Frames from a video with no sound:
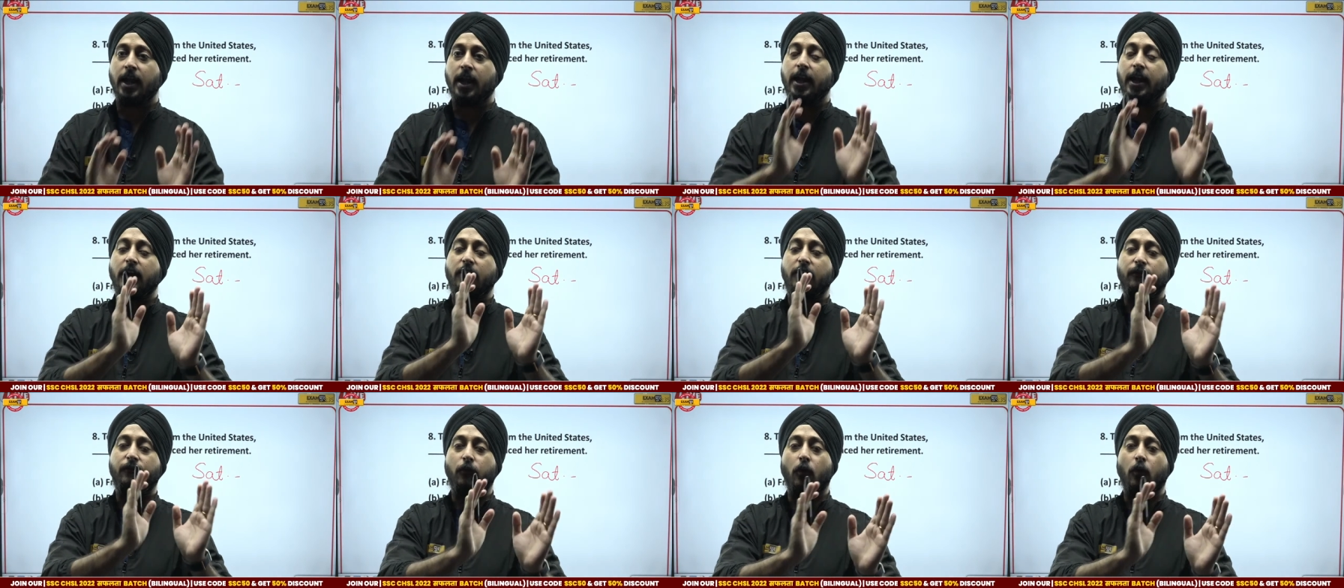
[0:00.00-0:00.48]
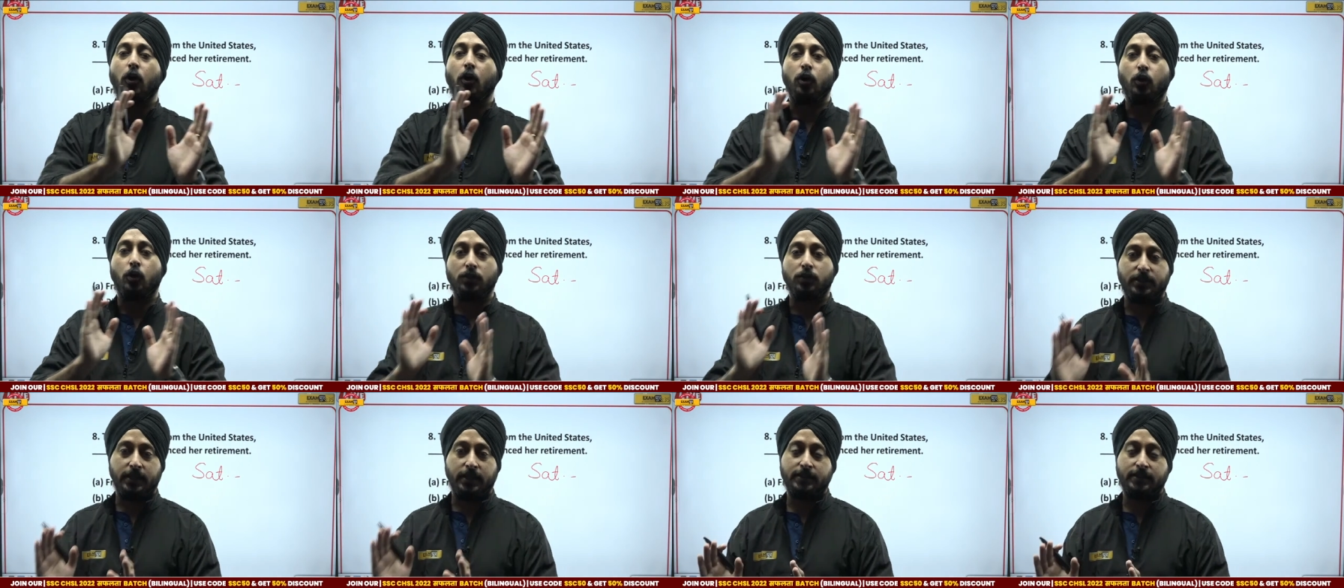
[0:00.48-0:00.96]
It's 4
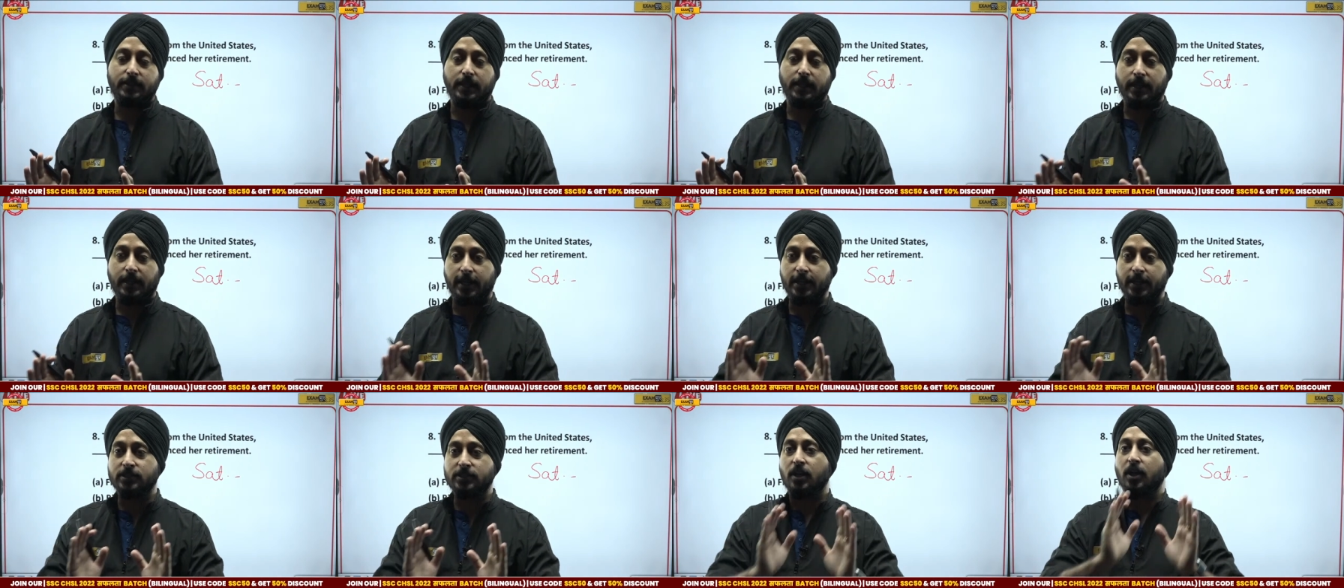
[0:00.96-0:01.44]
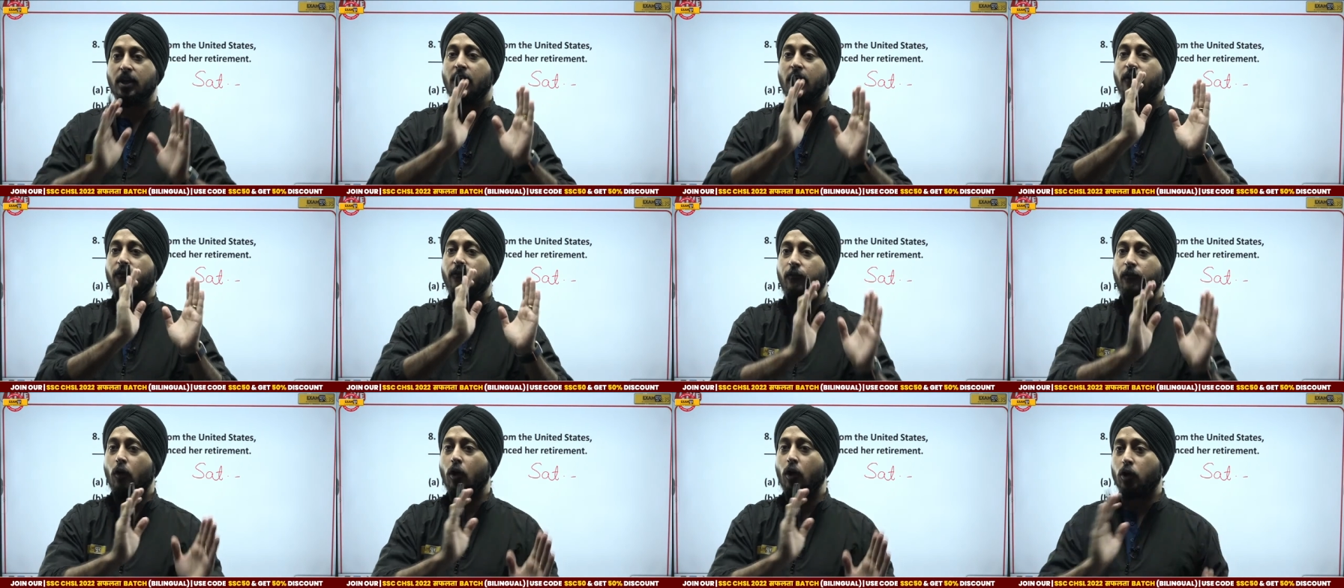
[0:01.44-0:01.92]
to 6. It is
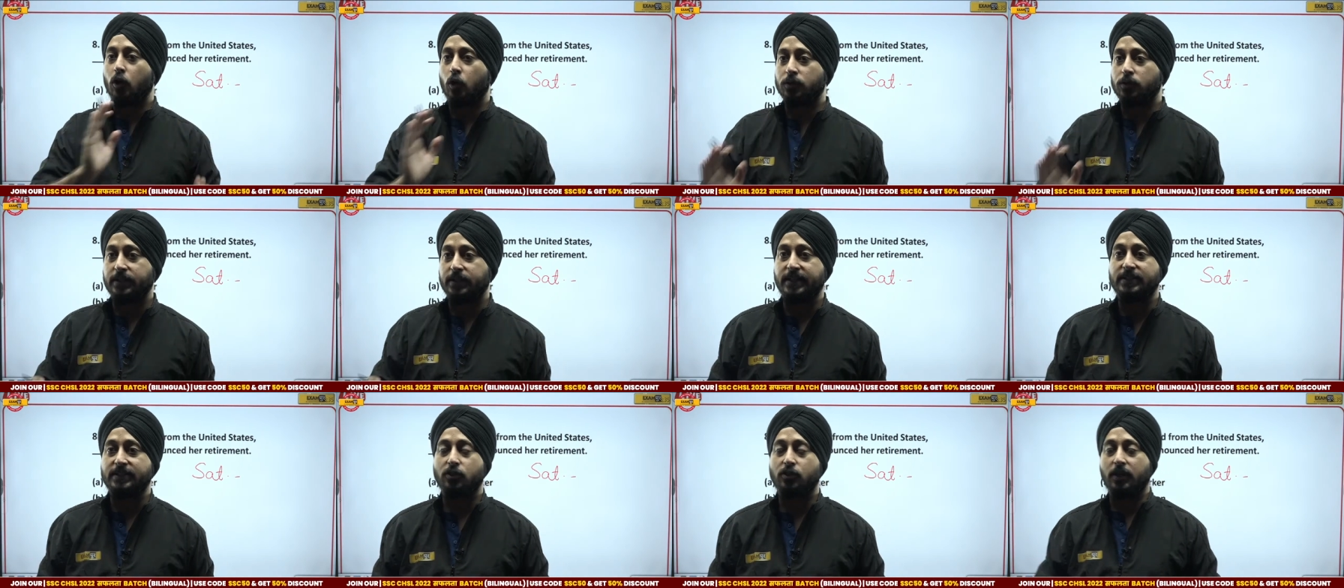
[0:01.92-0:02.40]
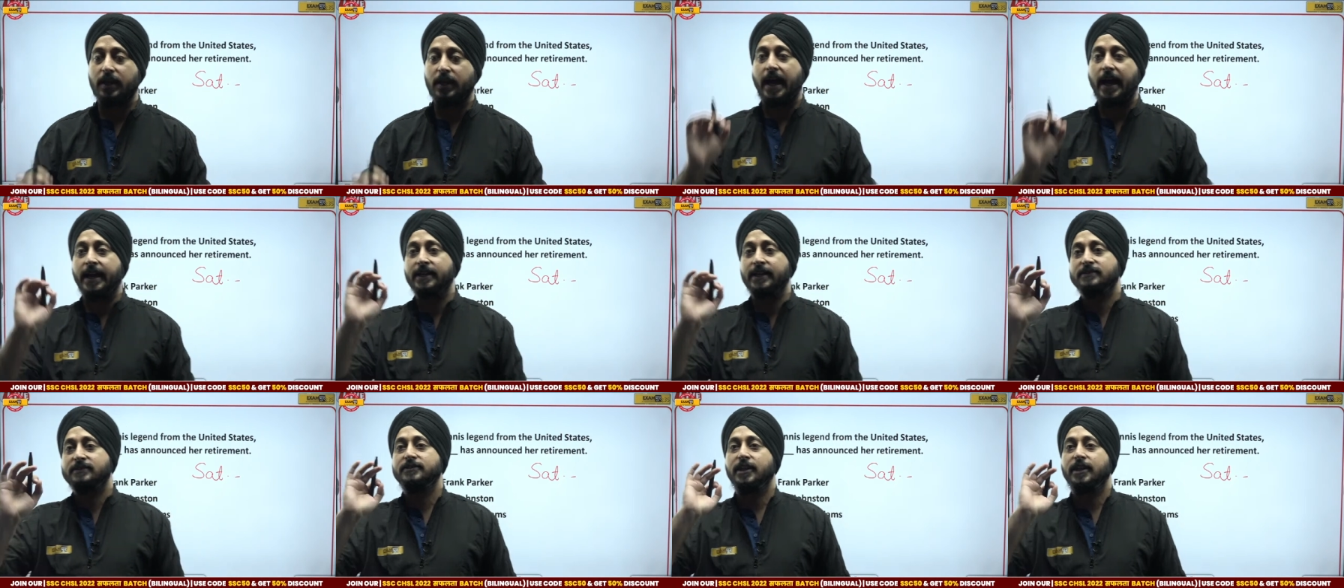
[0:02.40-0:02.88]
4 to 6. So
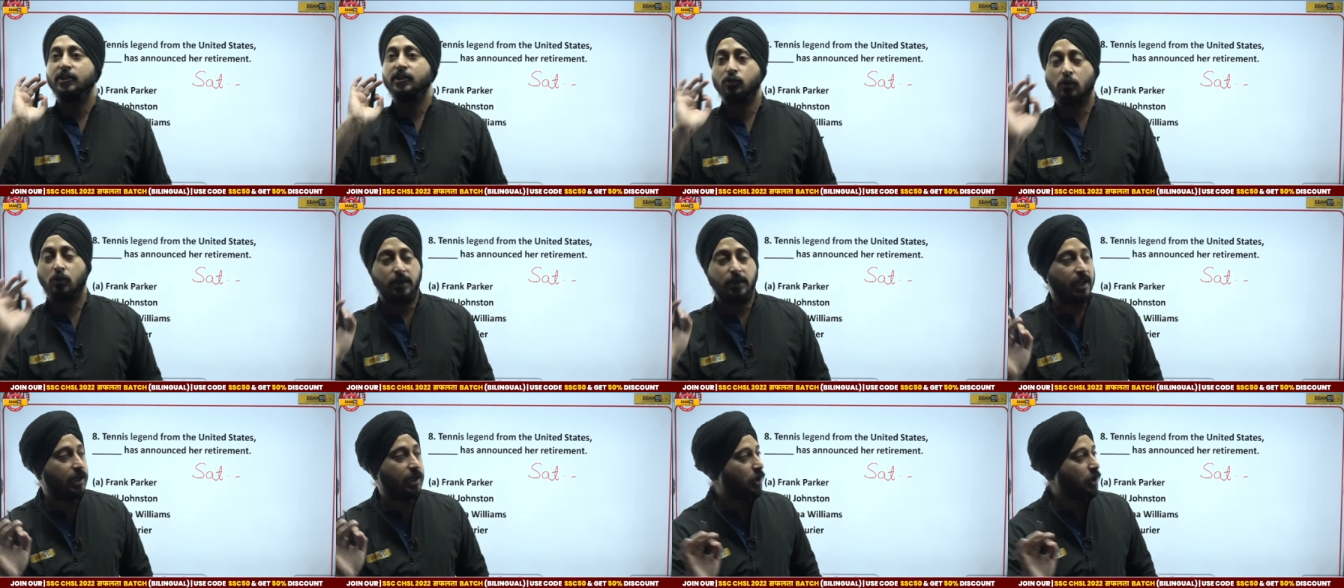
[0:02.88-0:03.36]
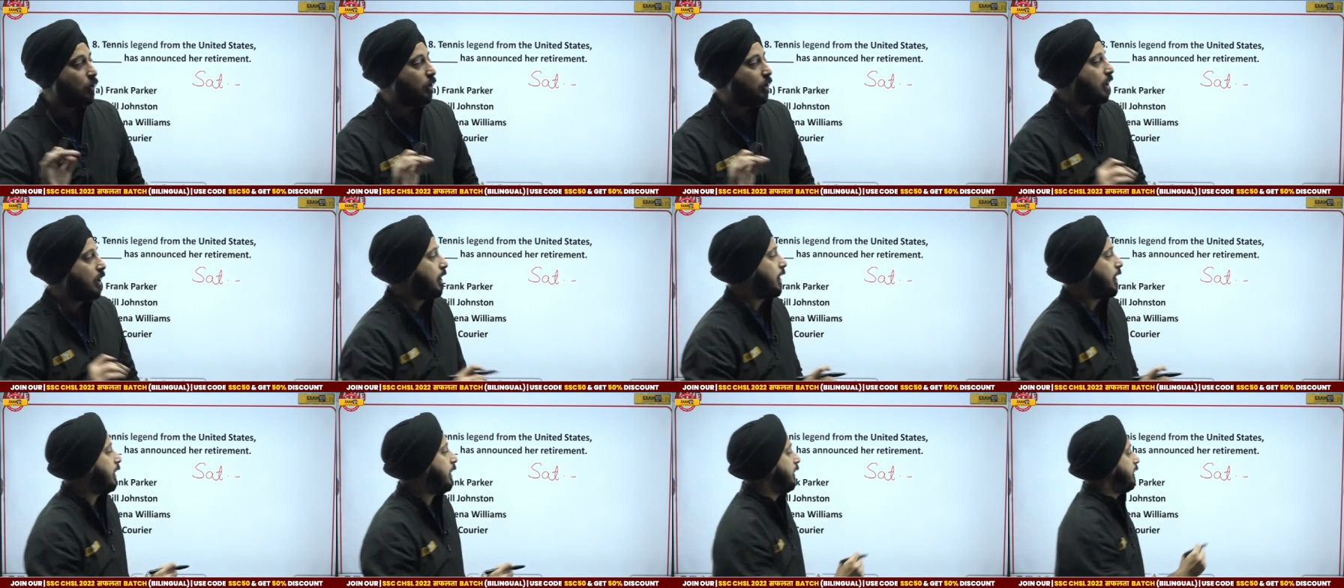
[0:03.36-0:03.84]
guys, just to tell you,
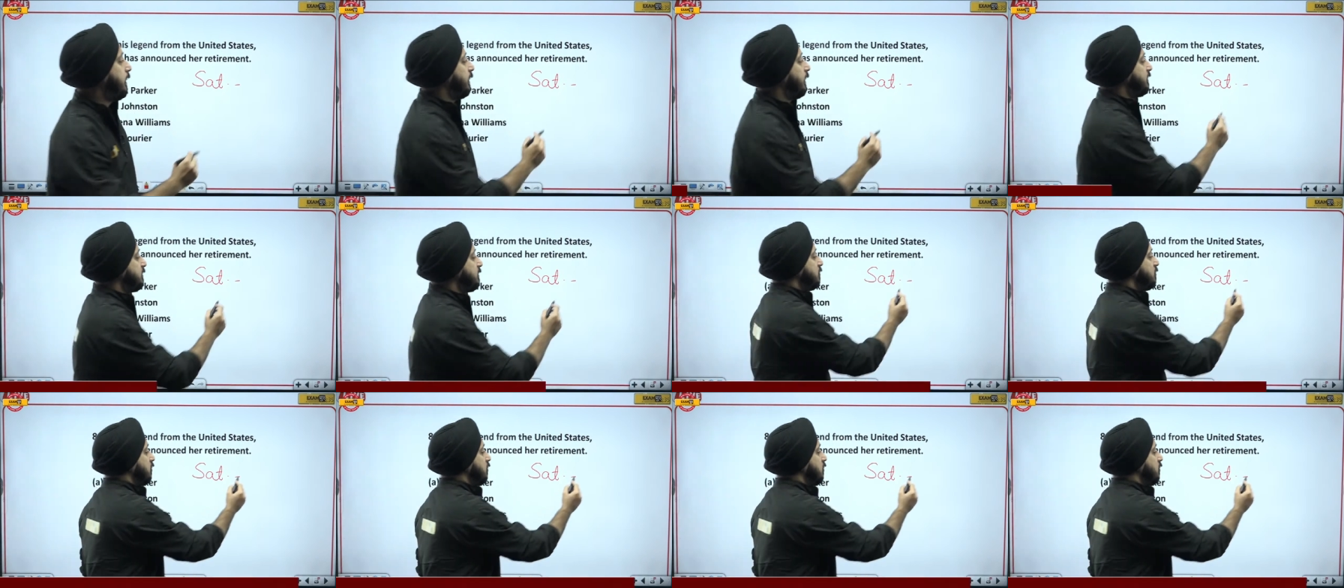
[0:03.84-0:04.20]
it is